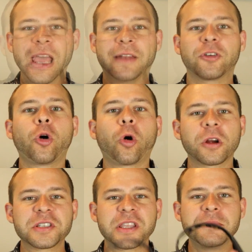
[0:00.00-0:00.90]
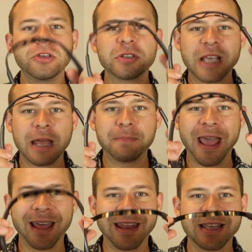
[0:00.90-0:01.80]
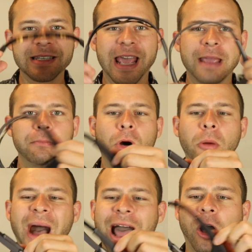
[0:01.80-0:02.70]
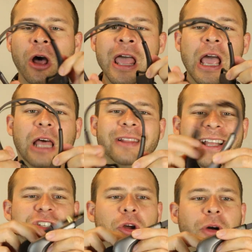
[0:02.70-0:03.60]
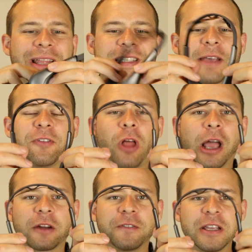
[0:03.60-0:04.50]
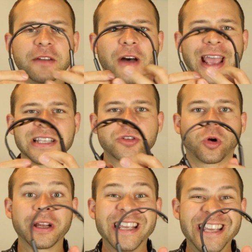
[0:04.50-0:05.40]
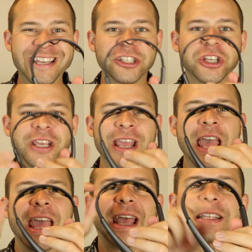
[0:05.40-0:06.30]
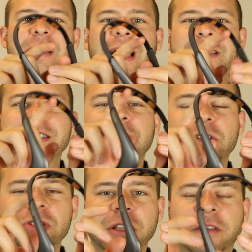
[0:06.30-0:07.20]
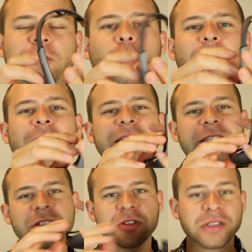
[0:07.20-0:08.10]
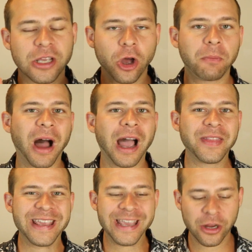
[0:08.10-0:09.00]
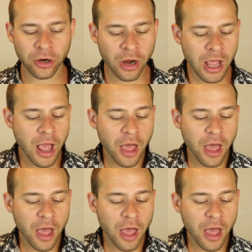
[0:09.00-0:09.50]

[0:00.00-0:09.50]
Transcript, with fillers: And of course, the Muse headband is a mobile electroencephalography device, or EEG. It's got sensors on the forehead, sensors that go behind the ear